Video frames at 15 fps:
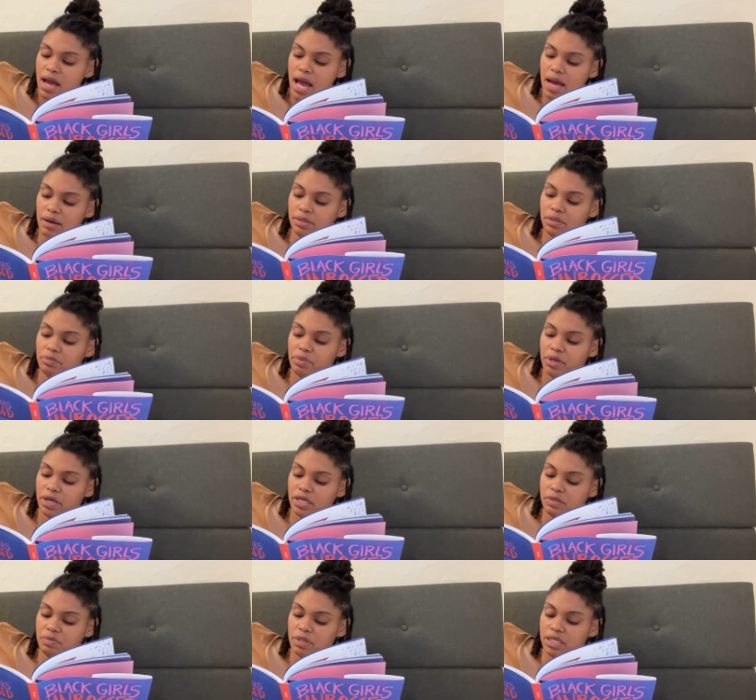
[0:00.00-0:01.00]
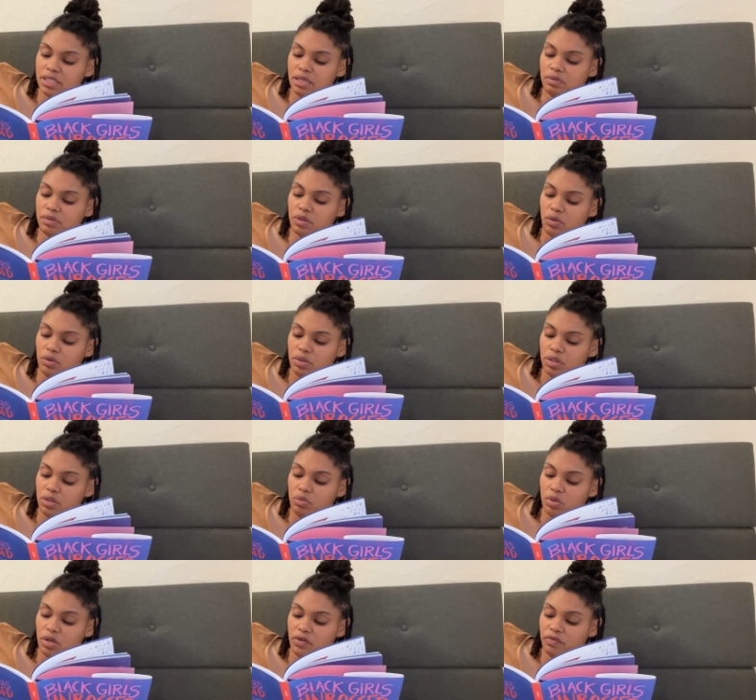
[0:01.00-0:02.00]
I was embarrassed because I was only
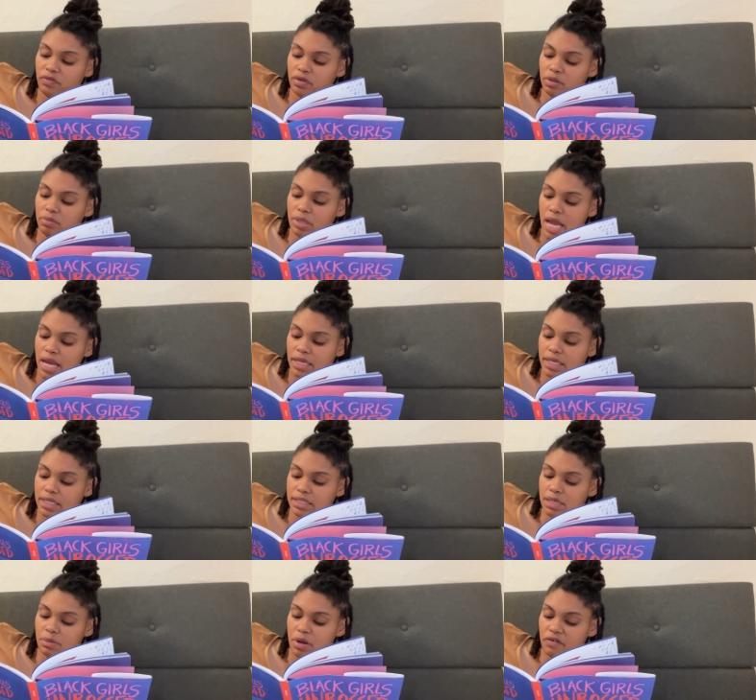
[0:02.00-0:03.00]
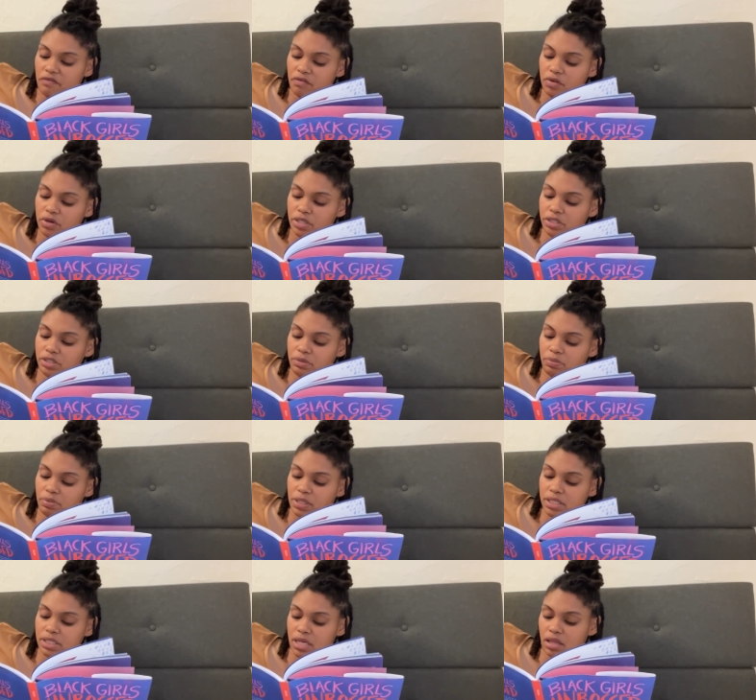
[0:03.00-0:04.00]
one of three black kids at my 400
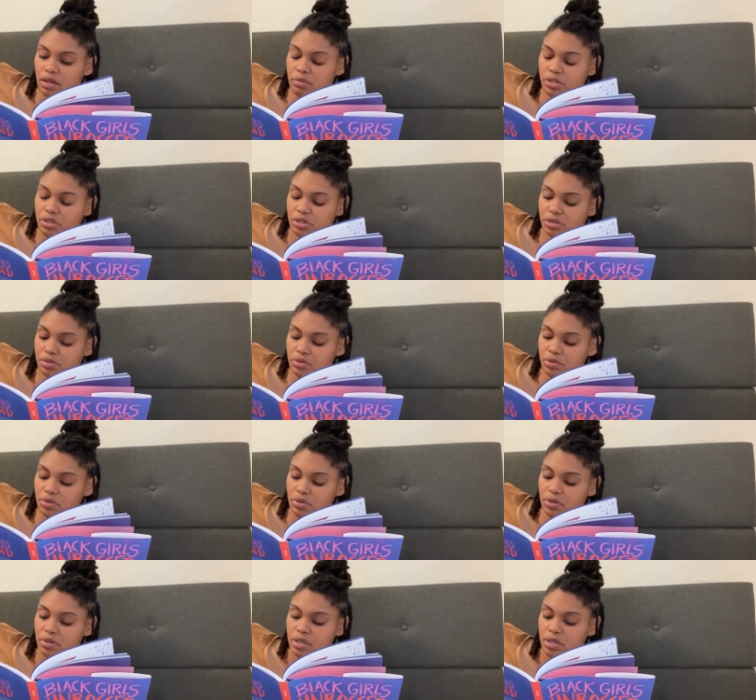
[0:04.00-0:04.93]
plus elementary school.